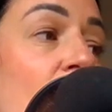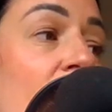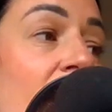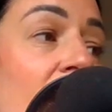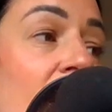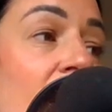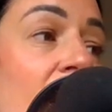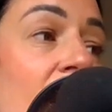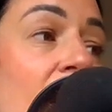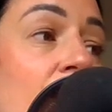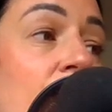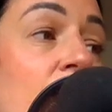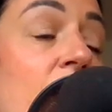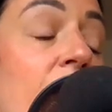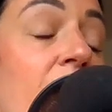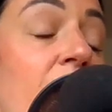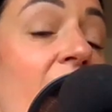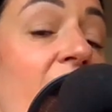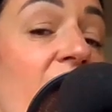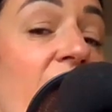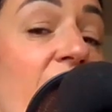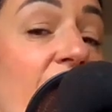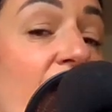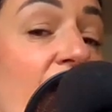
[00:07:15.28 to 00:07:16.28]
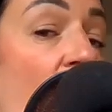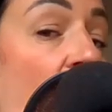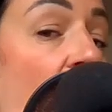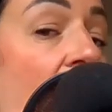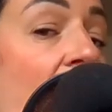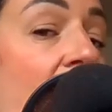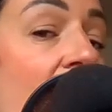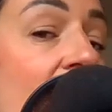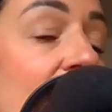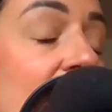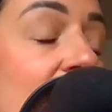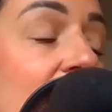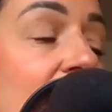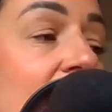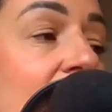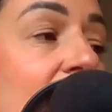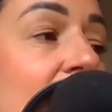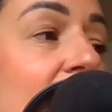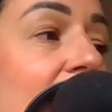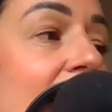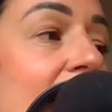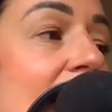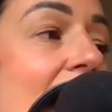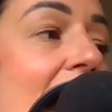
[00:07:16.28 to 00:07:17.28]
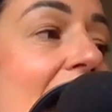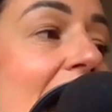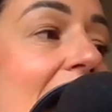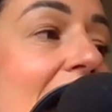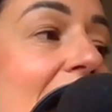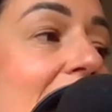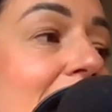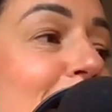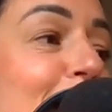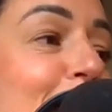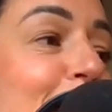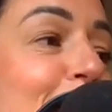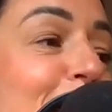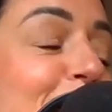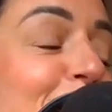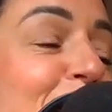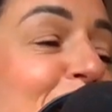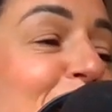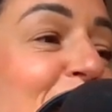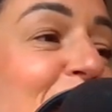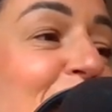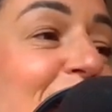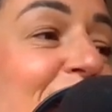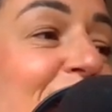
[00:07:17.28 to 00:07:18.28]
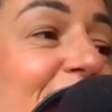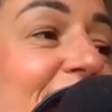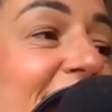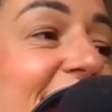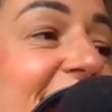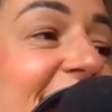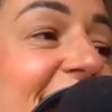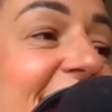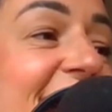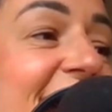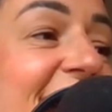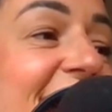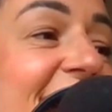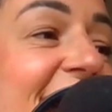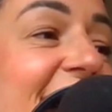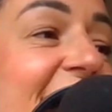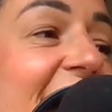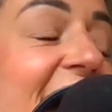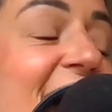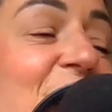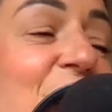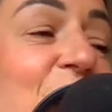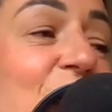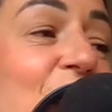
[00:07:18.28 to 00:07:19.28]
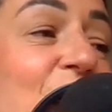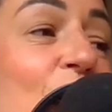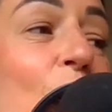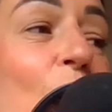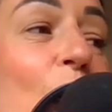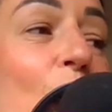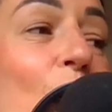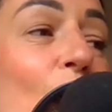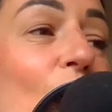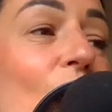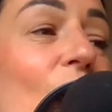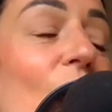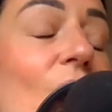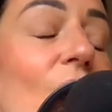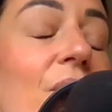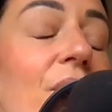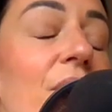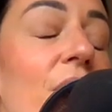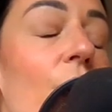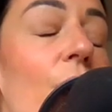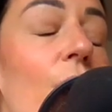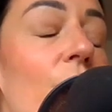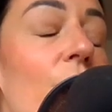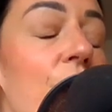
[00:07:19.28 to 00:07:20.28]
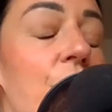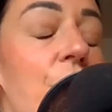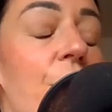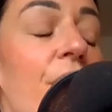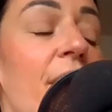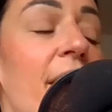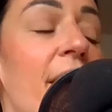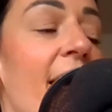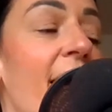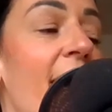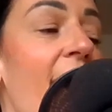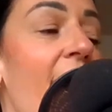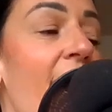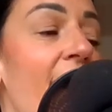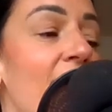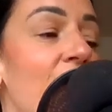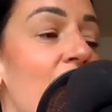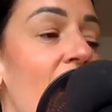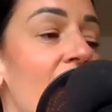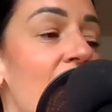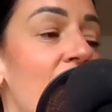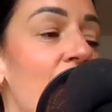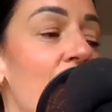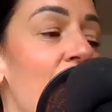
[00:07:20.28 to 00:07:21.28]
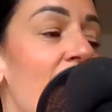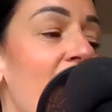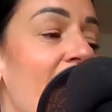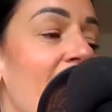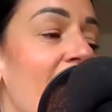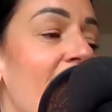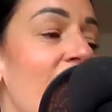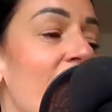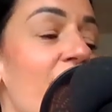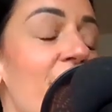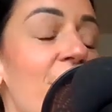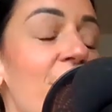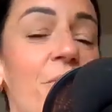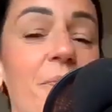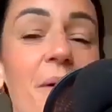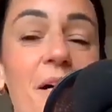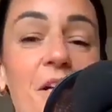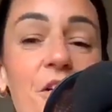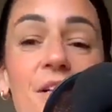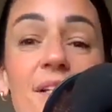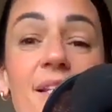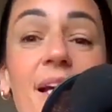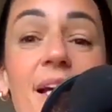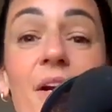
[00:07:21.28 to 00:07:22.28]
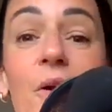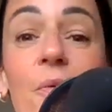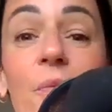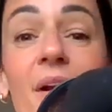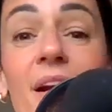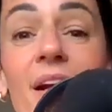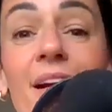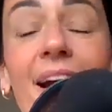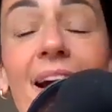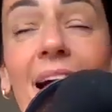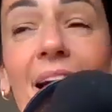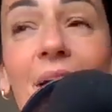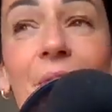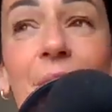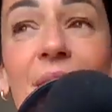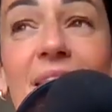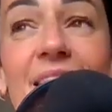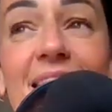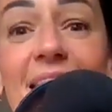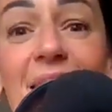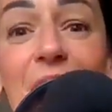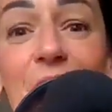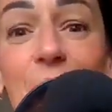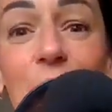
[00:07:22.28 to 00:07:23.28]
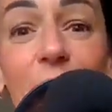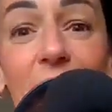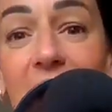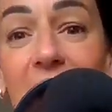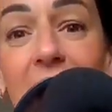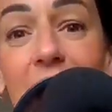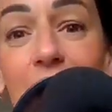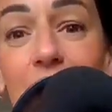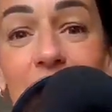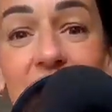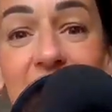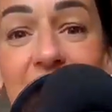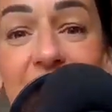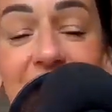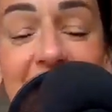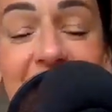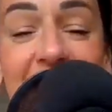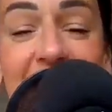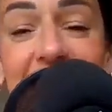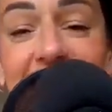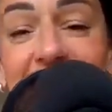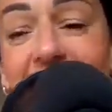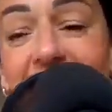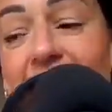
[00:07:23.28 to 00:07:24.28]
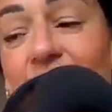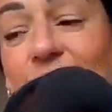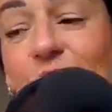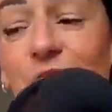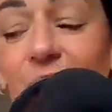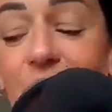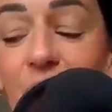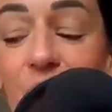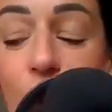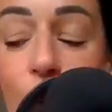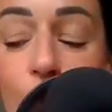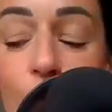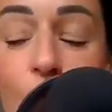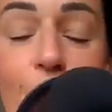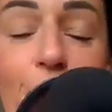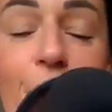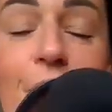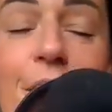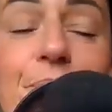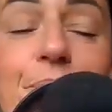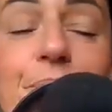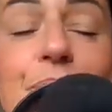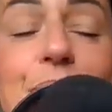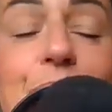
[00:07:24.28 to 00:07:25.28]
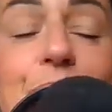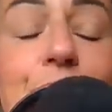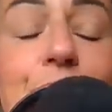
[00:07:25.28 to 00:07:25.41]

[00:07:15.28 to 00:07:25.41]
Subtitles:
when it came to my thoughts, and just the whole journey. I don't want to give away too much because I don't want to tell you what happened until it's actually over.